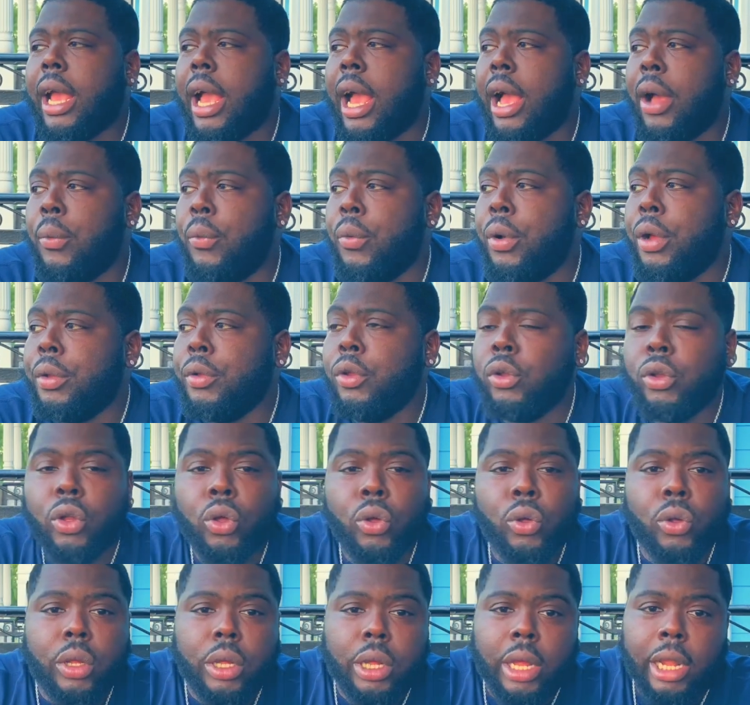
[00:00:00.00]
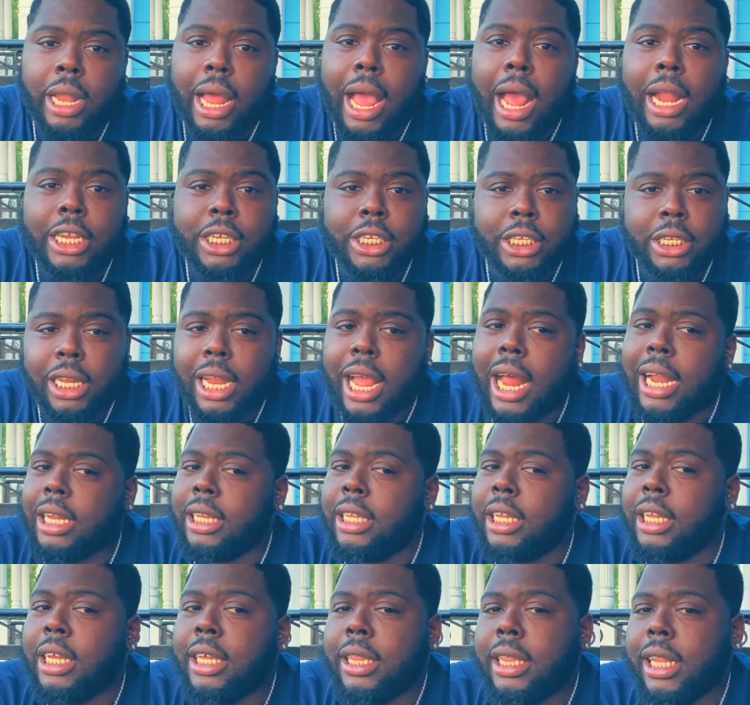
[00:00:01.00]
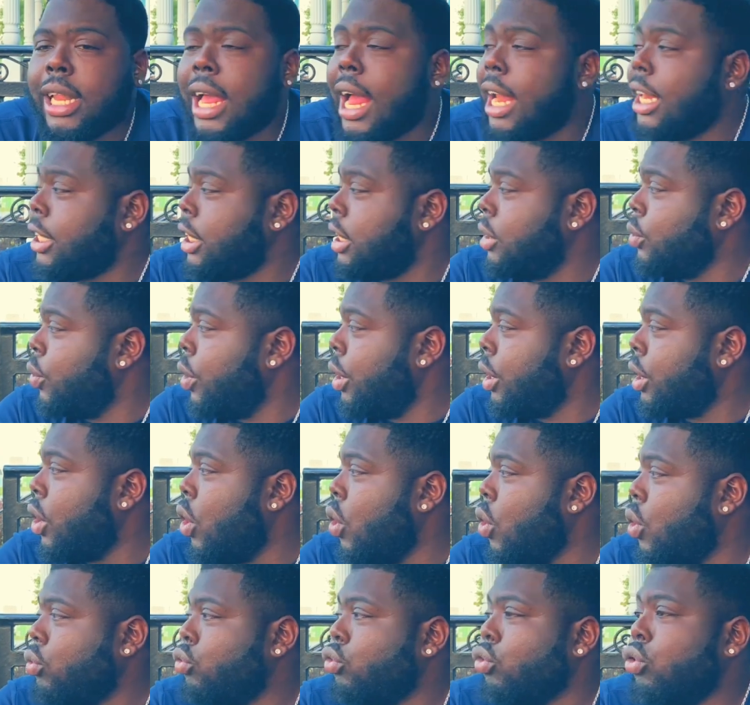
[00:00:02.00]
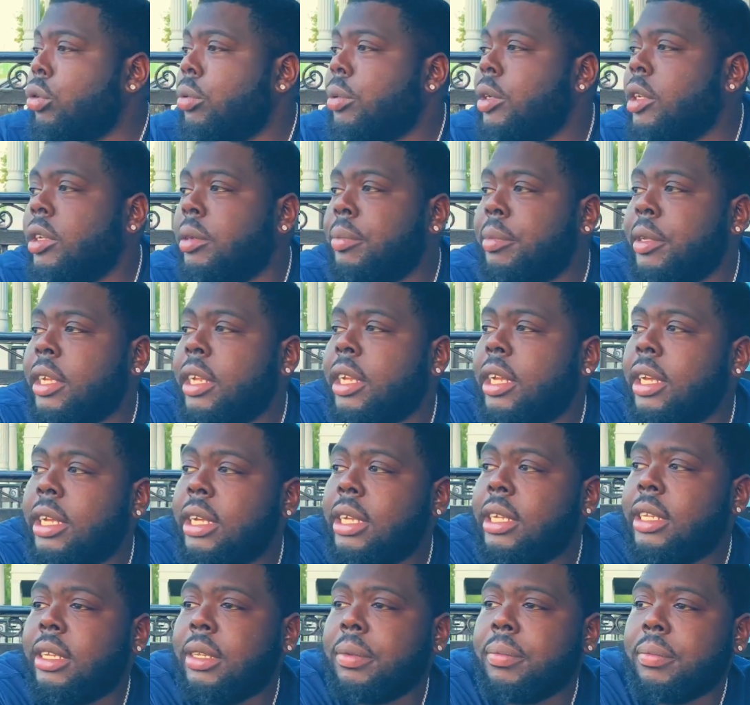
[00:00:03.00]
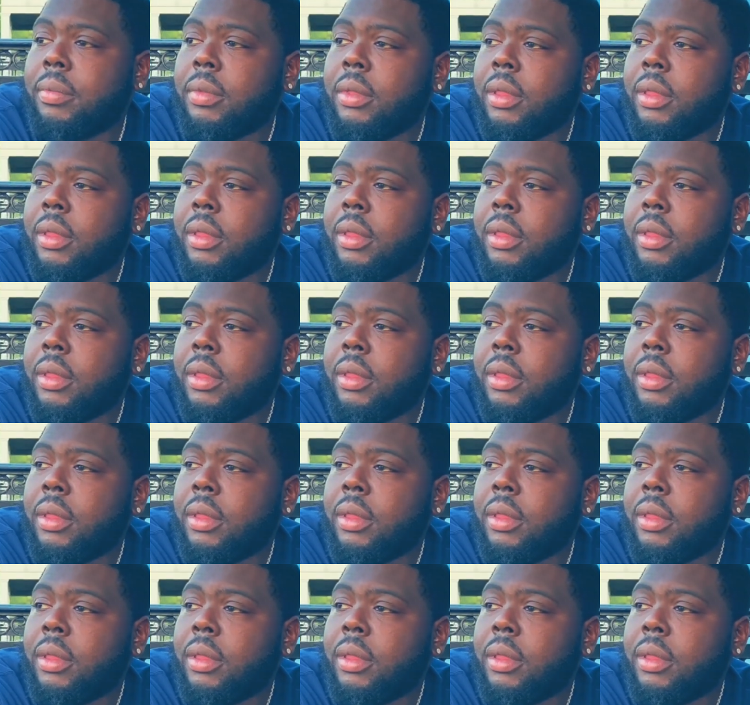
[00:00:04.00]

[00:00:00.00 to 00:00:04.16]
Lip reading: I was, you know, a lot of shit went gold droopers because